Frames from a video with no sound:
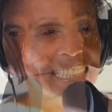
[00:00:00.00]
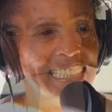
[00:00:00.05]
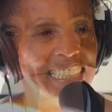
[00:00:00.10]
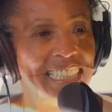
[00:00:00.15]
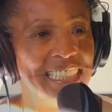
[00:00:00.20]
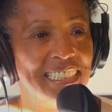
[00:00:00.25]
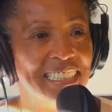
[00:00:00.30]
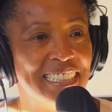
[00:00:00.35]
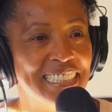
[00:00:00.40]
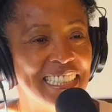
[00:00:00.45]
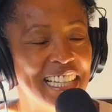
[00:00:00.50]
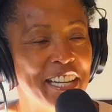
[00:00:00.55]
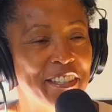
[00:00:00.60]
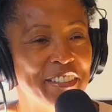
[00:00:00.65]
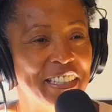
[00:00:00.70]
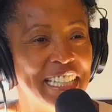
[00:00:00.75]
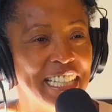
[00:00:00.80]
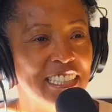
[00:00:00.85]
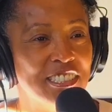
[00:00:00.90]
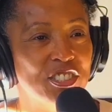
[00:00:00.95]
data
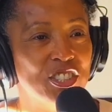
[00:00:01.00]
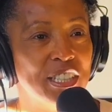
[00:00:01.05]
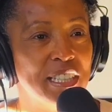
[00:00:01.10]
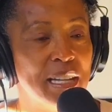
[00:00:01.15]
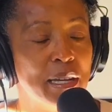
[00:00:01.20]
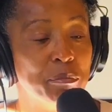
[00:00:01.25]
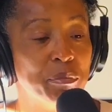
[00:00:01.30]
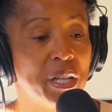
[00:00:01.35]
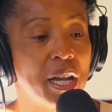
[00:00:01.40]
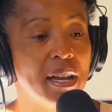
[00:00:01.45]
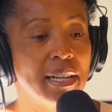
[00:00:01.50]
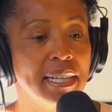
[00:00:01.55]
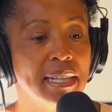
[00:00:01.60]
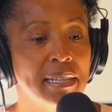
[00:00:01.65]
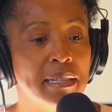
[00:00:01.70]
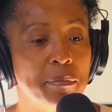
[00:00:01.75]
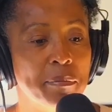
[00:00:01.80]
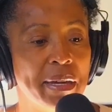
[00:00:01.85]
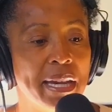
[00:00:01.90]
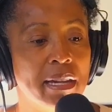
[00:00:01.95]
disaggregation, I'm
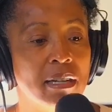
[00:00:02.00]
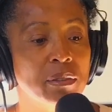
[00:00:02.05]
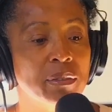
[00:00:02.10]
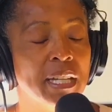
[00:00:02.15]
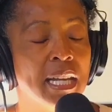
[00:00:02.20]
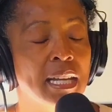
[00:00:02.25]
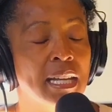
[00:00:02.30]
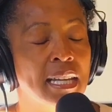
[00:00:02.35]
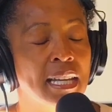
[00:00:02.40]
talking about